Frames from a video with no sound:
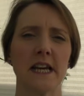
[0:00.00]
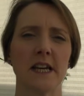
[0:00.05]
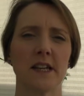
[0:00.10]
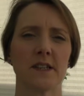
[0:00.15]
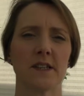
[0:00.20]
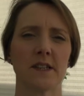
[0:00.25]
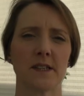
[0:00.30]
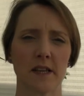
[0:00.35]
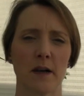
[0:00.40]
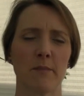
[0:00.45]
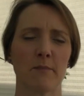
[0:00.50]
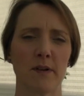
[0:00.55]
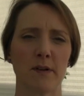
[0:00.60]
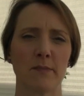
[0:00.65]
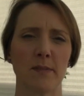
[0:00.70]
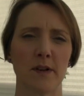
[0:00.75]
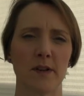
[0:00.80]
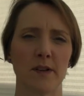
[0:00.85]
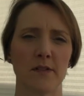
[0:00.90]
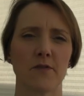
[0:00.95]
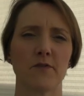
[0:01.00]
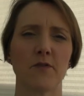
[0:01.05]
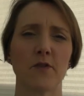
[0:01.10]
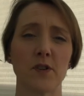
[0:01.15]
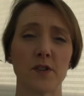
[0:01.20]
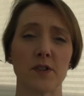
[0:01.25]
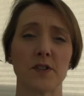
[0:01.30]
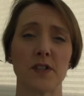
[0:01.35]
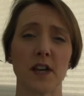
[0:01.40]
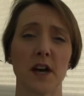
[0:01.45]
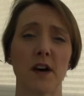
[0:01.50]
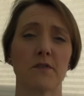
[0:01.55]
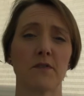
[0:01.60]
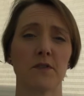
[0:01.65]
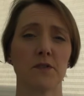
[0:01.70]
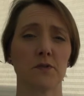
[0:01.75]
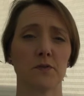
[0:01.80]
supplement for yourself and